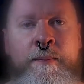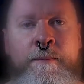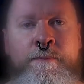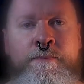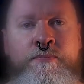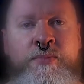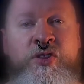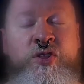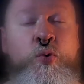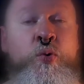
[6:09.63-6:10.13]

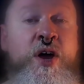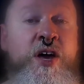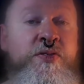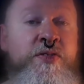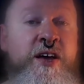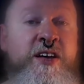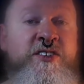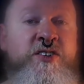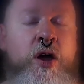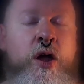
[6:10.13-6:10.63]
But the way
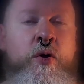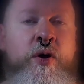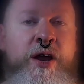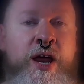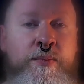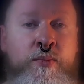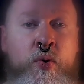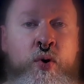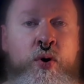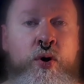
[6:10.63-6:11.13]
things are
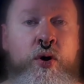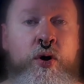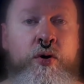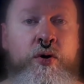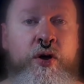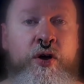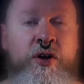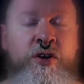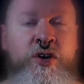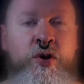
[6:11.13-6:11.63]

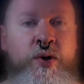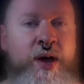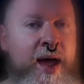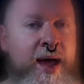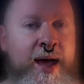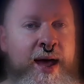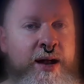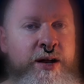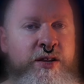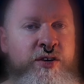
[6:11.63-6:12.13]
anymore, you
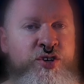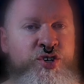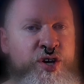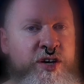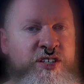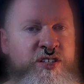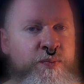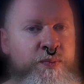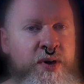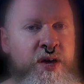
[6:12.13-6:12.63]
can't
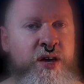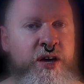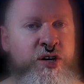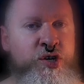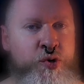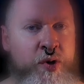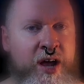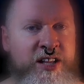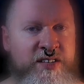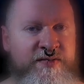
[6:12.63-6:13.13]
just be a
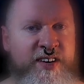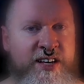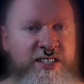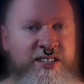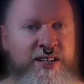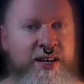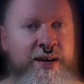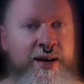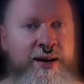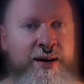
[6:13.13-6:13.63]

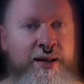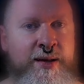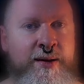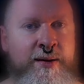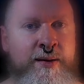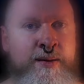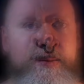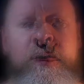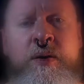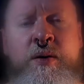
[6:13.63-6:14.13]
transvestite.
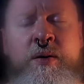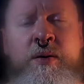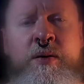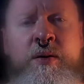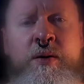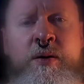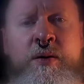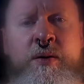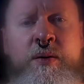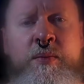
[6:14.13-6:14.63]

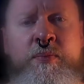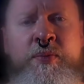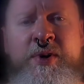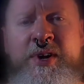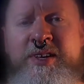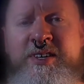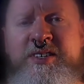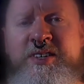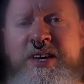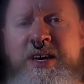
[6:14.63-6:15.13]
But it
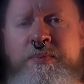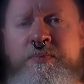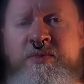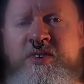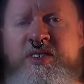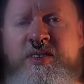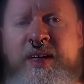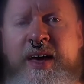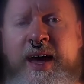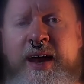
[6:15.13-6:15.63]
seems
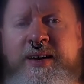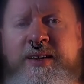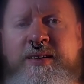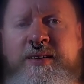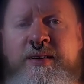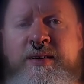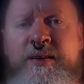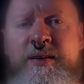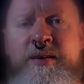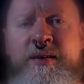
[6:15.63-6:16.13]
that
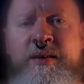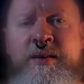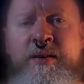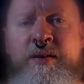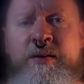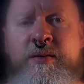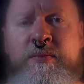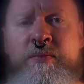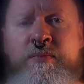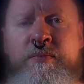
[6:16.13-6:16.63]

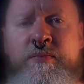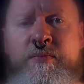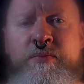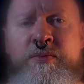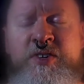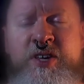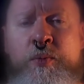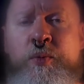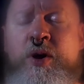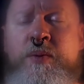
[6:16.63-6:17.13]

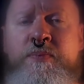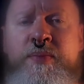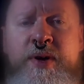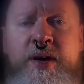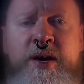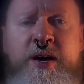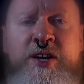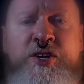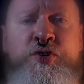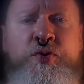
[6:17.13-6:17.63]
someone
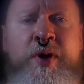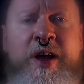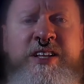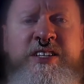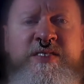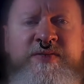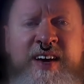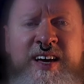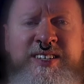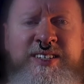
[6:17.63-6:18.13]
being a
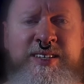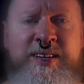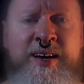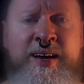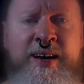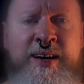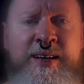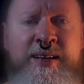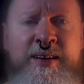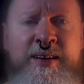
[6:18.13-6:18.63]
transvestite